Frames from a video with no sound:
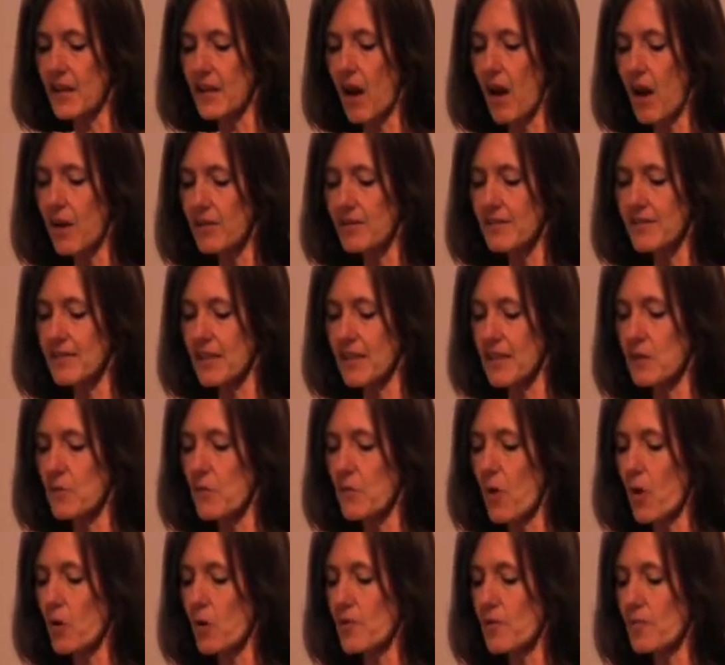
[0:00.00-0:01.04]
Enhancing the
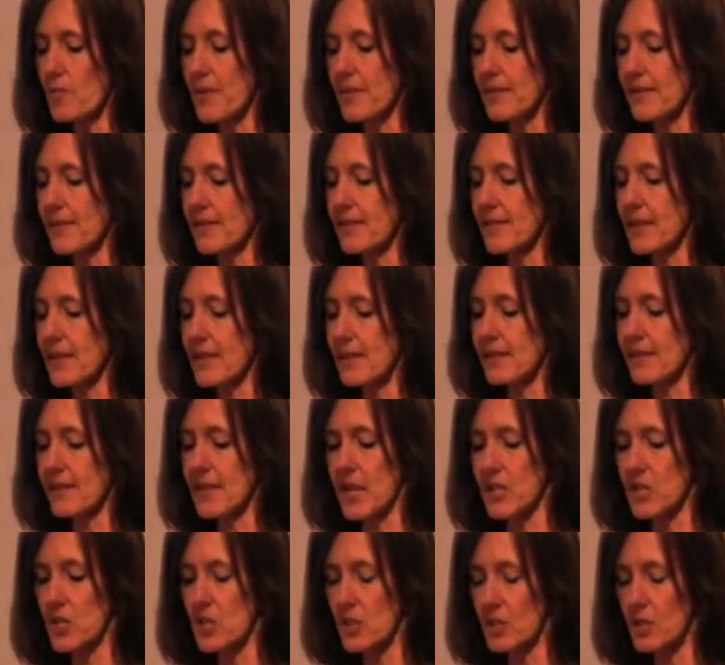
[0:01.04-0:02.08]
Role of Business in
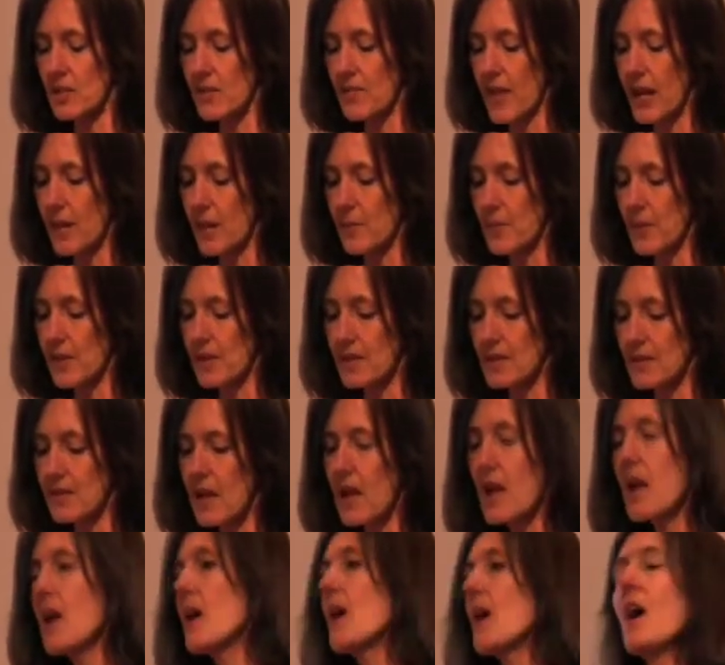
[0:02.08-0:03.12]
International Development.